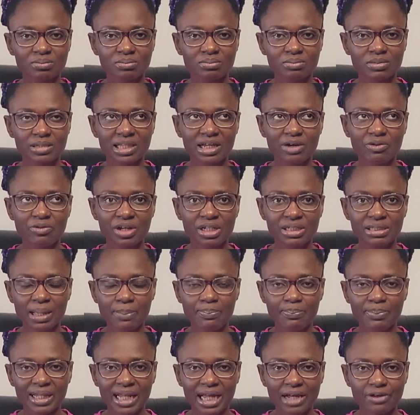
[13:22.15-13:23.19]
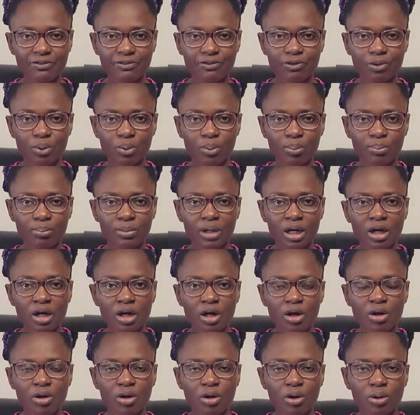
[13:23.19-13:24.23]
there is a platform
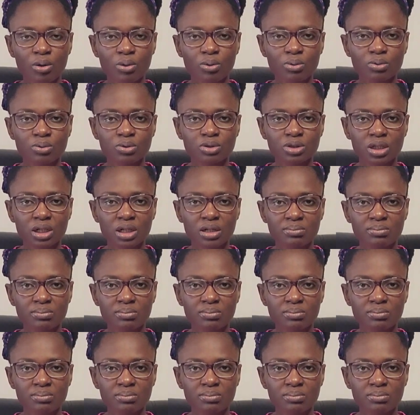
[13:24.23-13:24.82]
called